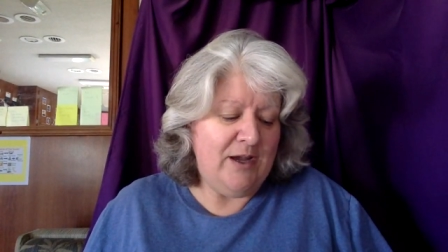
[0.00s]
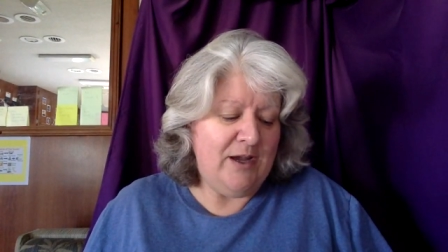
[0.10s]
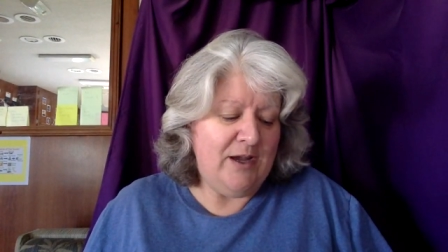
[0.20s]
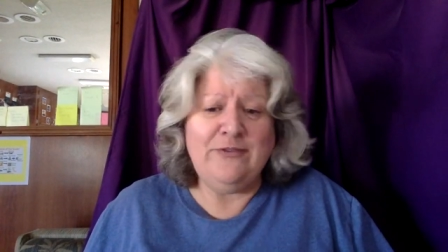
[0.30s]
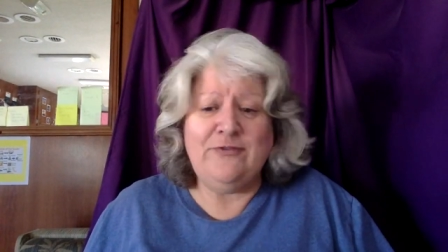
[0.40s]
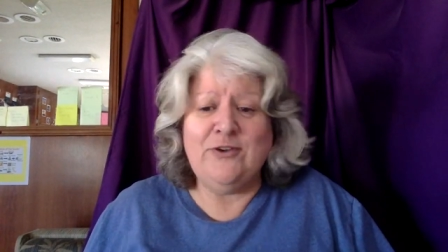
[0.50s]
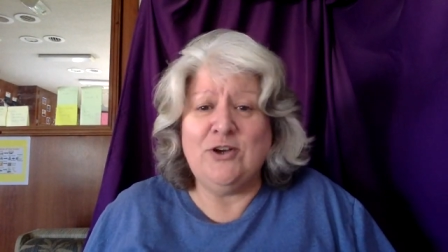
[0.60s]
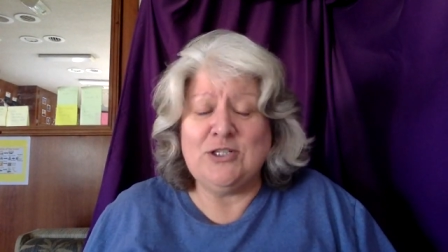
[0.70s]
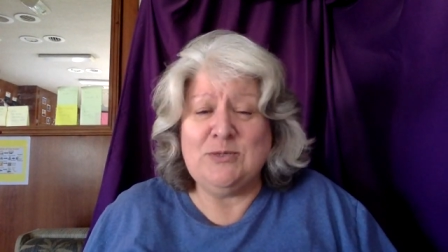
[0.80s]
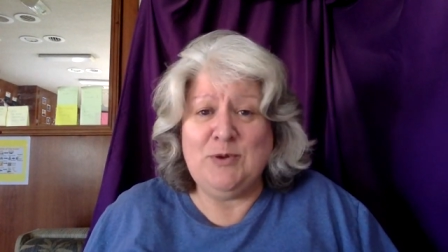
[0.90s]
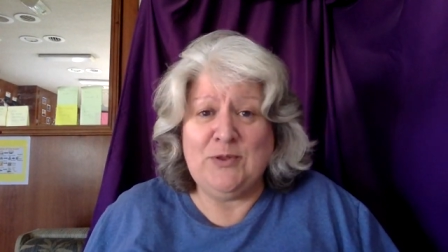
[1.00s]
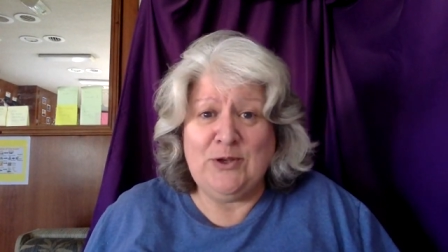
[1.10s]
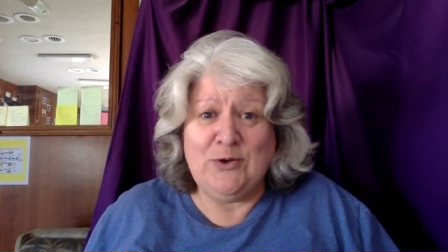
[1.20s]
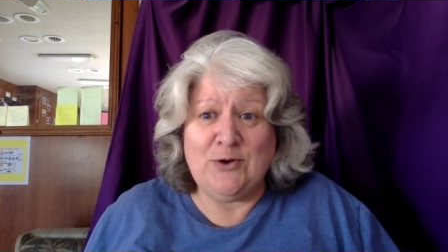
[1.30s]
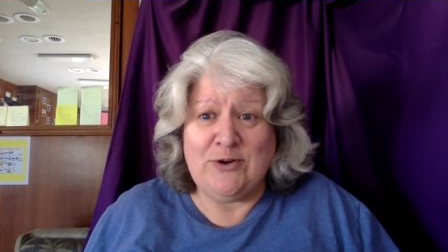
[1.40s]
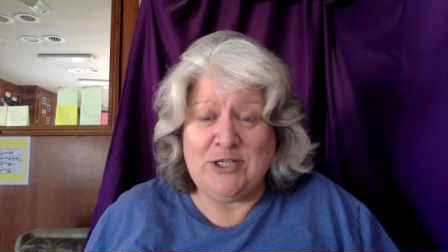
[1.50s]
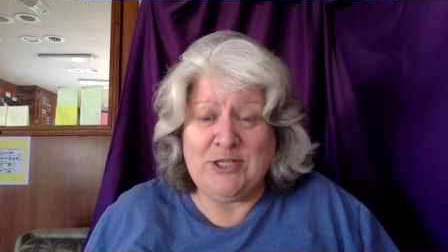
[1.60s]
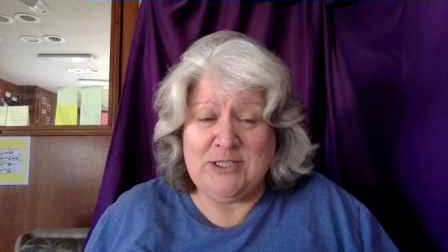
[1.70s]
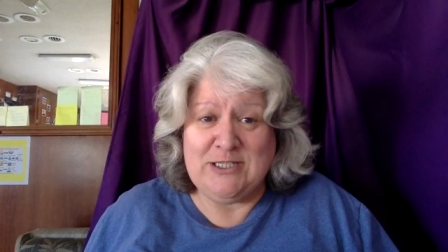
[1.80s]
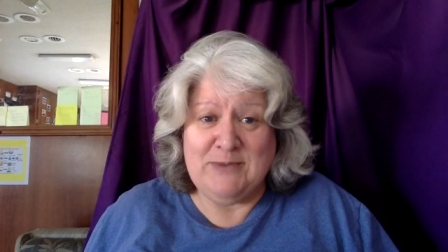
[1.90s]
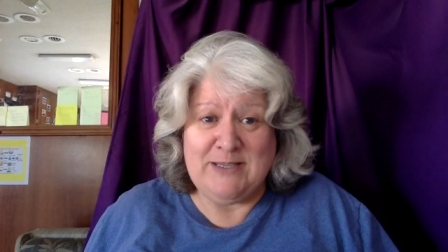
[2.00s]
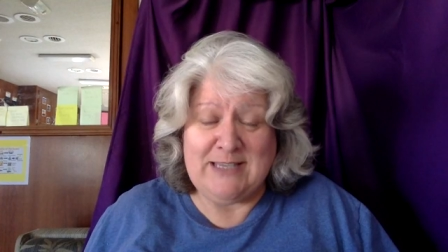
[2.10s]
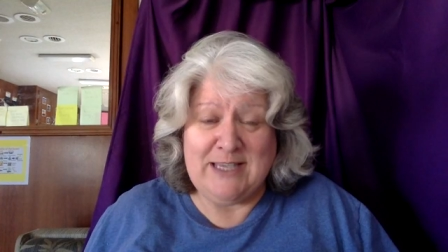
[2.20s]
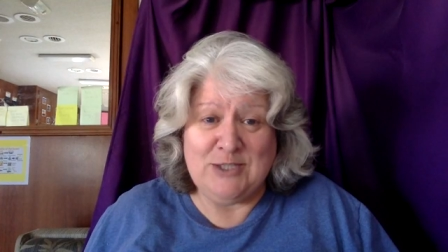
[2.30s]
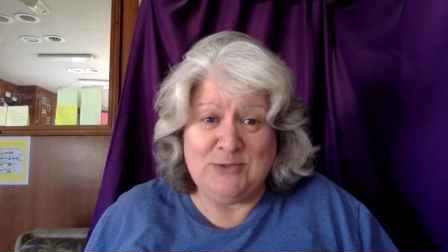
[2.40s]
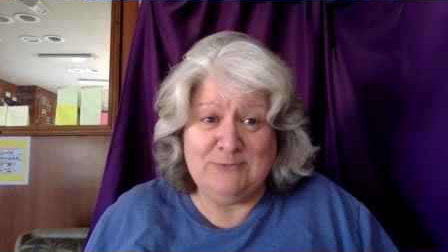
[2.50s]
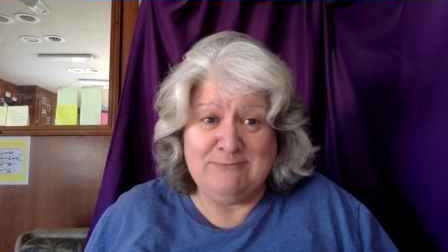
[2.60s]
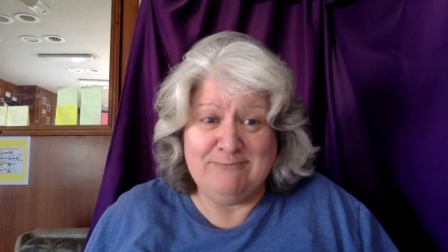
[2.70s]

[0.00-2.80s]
kind of forgot to put the inauguration into my schedule.